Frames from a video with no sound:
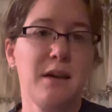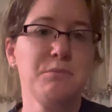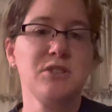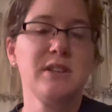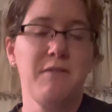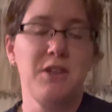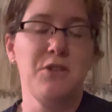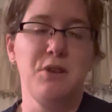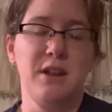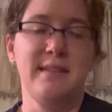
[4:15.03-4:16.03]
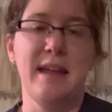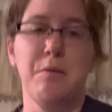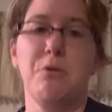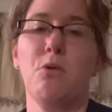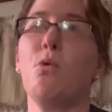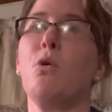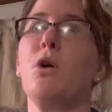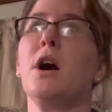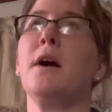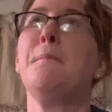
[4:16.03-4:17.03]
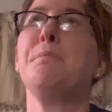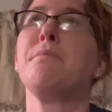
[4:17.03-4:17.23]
I'm just giving you an example. Or